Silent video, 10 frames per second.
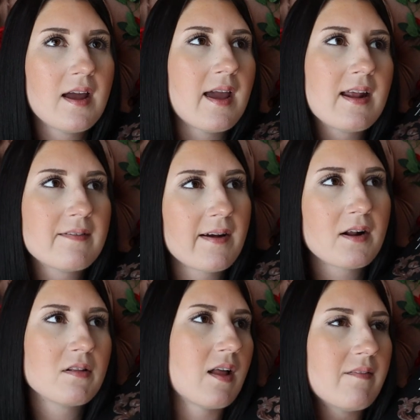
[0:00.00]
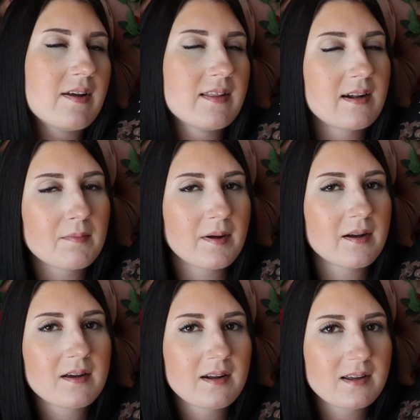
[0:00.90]
And if I don't love it, then I'm
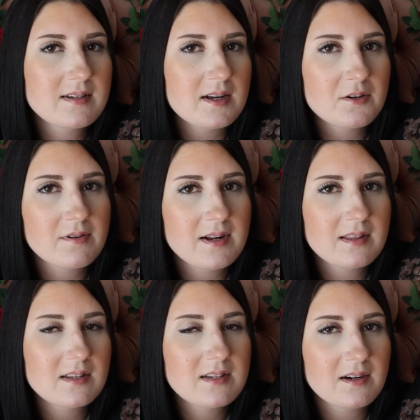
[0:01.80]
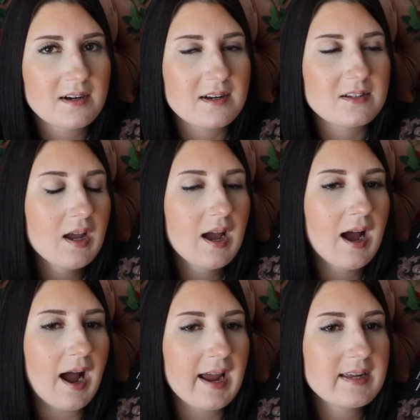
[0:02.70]
not going to continue reading the series.
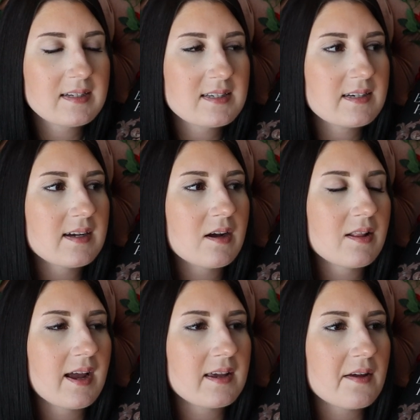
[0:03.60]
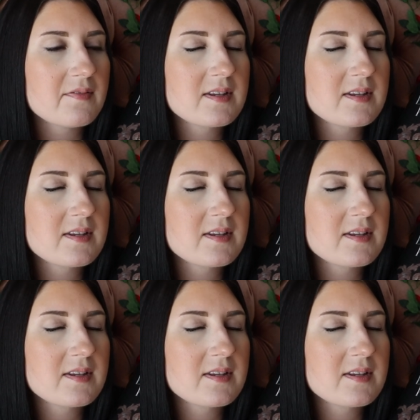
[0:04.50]
I can see how like if